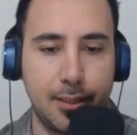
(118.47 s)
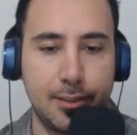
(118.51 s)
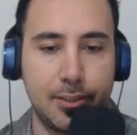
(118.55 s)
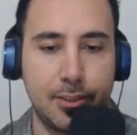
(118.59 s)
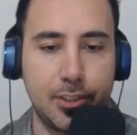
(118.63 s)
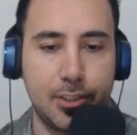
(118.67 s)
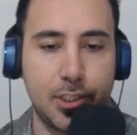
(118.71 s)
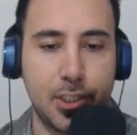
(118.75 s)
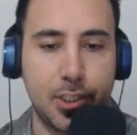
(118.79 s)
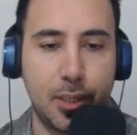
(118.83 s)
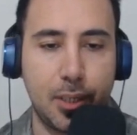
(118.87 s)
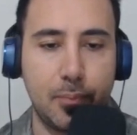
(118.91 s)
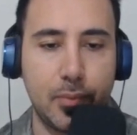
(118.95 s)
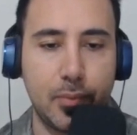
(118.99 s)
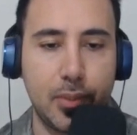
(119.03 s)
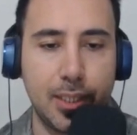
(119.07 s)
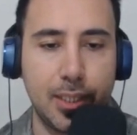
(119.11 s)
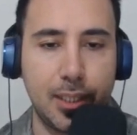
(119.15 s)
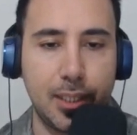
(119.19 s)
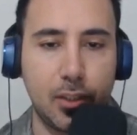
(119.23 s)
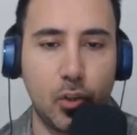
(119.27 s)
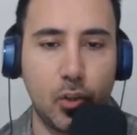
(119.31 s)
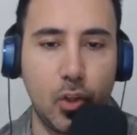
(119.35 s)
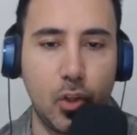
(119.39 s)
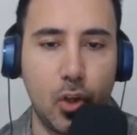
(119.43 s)

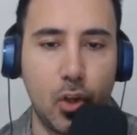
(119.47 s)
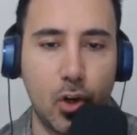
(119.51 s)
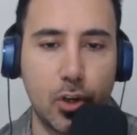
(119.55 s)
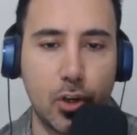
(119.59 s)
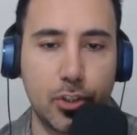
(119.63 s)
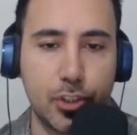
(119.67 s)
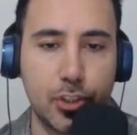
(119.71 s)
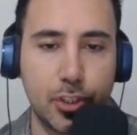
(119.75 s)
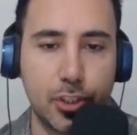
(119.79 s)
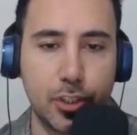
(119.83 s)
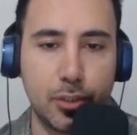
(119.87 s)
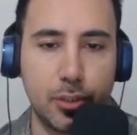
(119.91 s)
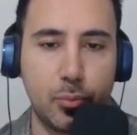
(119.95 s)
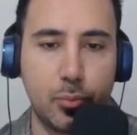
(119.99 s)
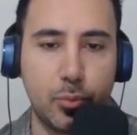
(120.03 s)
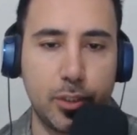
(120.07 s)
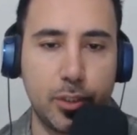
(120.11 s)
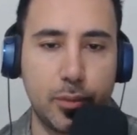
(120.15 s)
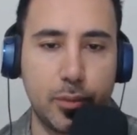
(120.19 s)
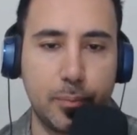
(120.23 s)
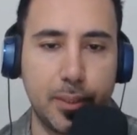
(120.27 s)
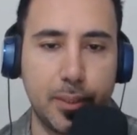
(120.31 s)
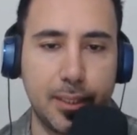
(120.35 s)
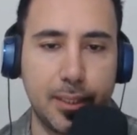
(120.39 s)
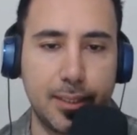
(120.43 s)
Something larger
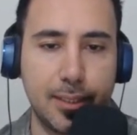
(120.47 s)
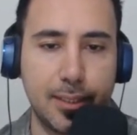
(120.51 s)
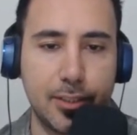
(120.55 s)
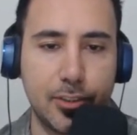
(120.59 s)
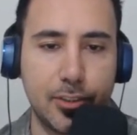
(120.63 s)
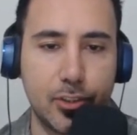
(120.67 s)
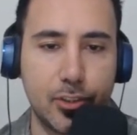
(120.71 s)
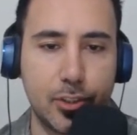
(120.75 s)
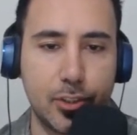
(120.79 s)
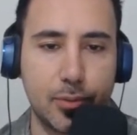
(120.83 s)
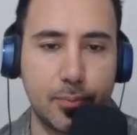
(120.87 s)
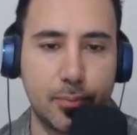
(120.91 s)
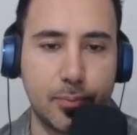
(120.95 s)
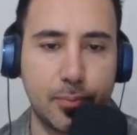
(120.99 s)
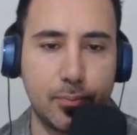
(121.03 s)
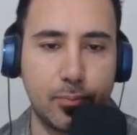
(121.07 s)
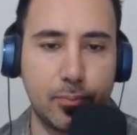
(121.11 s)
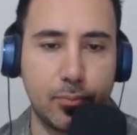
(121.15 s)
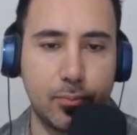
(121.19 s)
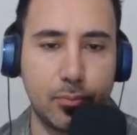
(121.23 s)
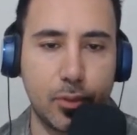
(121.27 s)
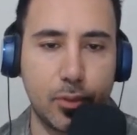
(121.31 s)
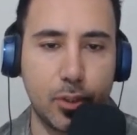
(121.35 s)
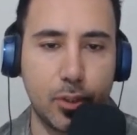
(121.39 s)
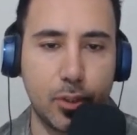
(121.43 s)
would be this,
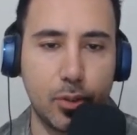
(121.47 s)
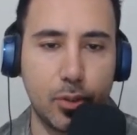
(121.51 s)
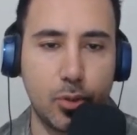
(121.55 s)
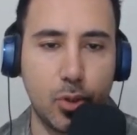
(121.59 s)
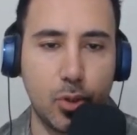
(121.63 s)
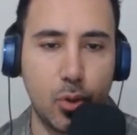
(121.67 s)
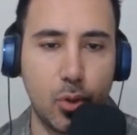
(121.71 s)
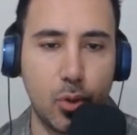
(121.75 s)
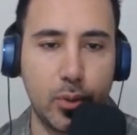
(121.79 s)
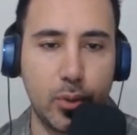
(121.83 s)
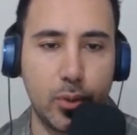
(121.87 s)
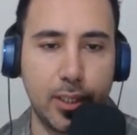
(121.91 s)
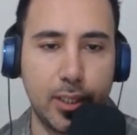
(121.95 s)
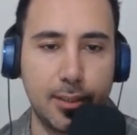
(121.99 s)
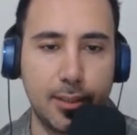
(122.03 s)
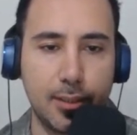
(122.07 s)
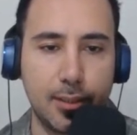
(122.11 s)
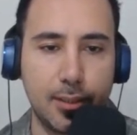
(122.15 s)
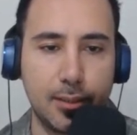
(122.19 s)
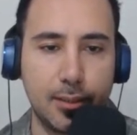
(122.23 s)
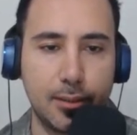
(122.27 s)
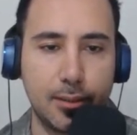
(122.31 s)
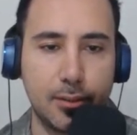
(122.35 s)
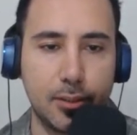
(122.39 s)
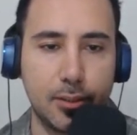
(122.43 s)
to
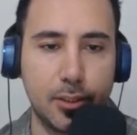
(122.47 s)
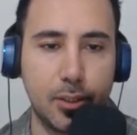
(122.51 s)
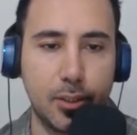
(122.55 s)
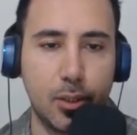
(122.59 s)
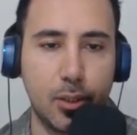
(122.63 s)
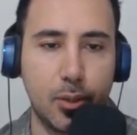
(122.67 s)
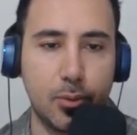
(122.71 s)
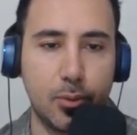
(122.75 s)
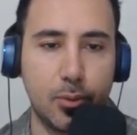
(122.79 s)
go